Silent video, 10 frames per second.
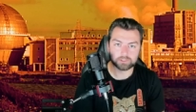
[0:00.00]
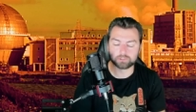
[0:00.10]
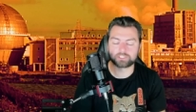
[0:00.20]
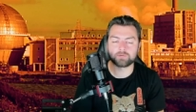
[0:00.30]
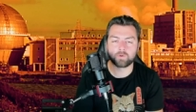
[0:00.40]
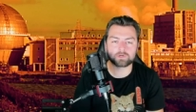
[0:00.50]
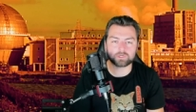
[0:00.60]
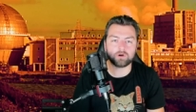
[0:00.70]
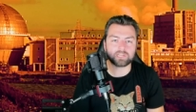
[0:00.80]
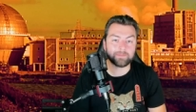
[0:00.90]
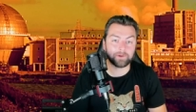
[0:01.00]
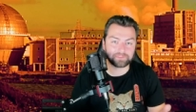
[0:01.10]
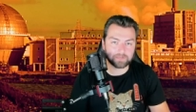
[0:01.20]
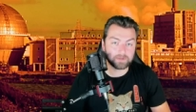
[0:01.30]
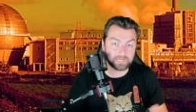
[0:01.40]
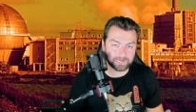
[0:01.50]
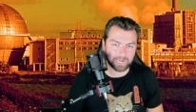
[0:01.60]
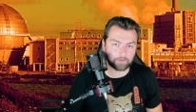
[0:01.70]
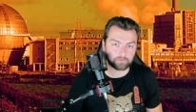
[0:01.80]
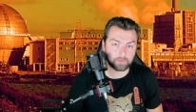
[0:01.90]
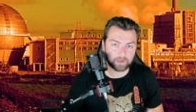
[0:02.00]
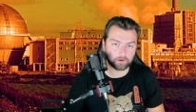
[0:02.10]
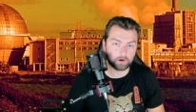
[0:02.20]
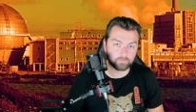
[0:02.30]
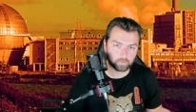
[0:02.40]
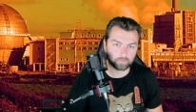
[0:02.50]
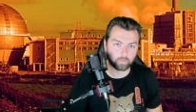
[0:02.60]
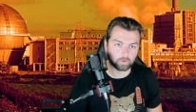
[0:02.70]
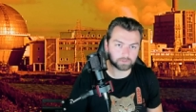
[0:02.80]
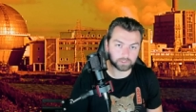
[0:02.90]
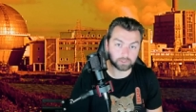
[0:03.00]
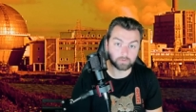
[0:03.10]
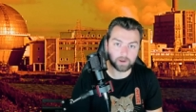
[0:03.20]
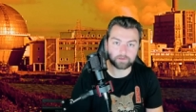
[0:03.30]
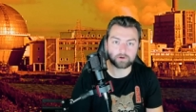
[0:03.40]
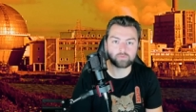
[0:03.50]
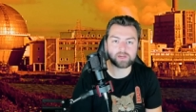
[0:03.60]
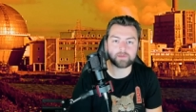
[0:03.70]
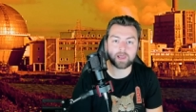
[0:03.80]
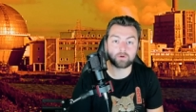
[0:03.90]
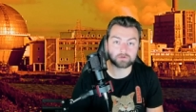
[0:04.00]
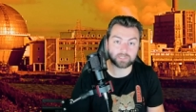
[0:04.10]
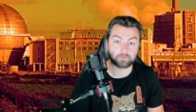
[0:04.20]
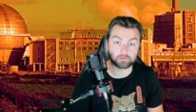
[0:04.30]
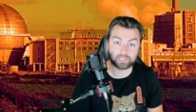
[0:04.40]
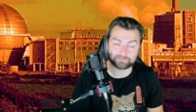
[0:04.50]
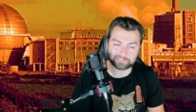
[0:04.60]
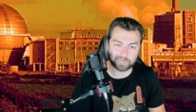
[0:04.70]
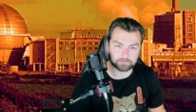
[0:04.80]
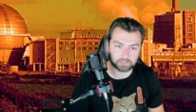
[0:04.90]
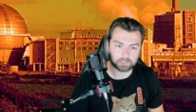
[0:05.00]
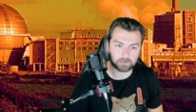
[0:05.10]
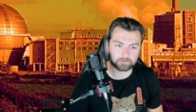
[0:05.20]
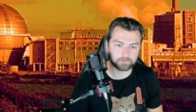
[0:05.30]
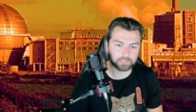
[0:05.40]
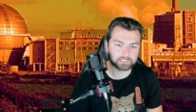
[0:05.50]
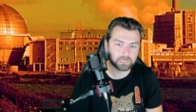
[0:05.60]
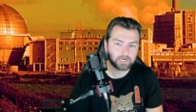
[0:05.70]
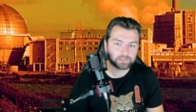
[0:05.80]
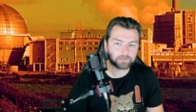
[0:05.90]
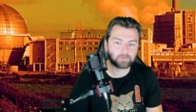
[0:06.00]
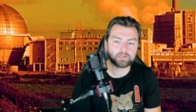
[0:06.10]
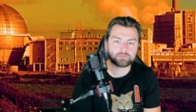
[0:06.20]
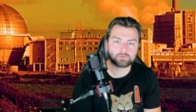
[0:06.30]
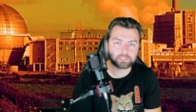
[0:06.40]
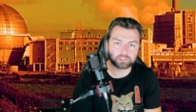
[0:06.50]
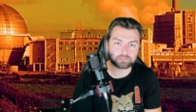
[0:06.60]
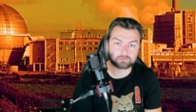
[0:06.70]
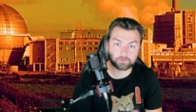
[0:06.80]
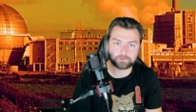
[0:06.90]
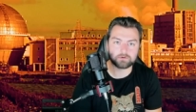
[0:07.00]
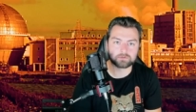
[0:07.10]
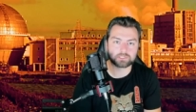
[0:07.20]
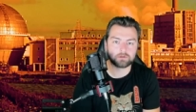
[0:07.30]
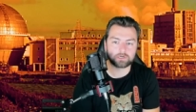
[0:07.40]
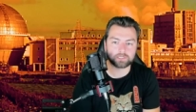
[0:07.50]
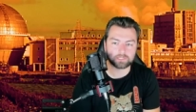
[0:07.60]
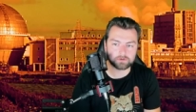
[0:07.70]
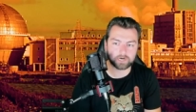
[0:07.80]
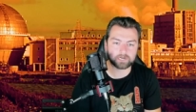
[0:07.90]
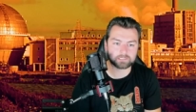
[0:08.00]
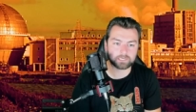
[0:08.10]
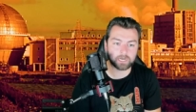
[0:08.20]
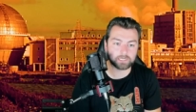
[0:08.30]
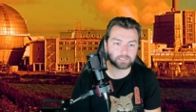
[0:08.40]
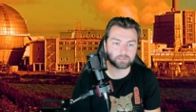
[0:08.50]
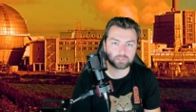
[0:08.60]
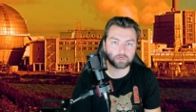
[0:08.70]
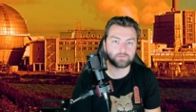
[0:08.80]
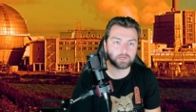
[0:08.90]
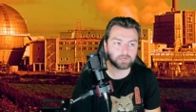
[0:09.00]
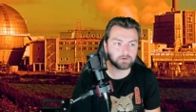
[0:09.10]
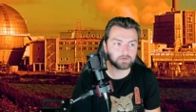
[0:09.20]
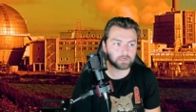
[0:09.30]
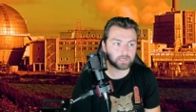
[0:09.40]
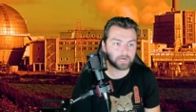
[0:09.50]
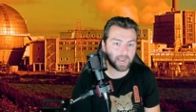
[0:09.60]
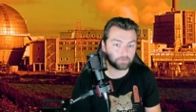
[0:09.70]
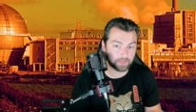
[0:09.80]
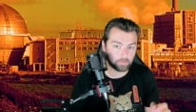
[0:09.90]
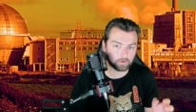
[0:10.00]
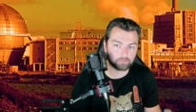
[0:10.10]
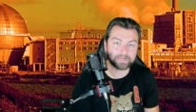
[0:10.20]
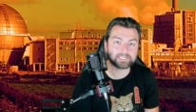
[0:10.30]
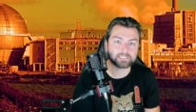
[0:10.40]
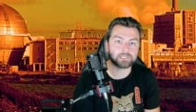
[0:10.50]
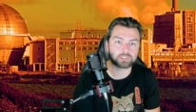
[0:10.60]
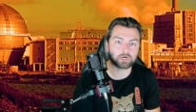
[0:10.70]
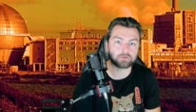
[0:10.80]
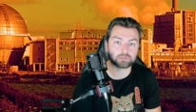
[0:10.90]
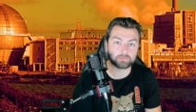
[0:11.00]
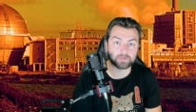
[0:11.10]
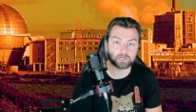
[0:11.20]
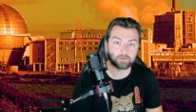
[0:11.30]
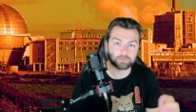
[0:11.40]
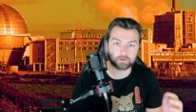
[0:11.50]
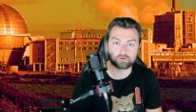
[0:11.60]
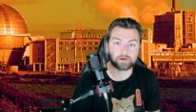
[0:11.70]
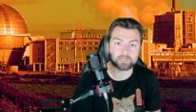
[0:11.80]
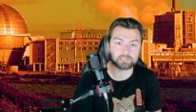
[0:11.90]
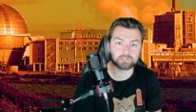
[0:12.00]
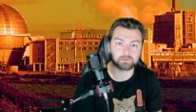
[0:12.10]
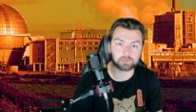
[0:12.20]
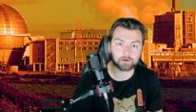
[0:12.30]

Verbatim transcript: You see, when we're talking about the immediate aftermath of World War II and the great powers that were left after the conflict, the British really just refused to look at the United States and the Soviet Union and how they were racing each other to become the greatest nuclear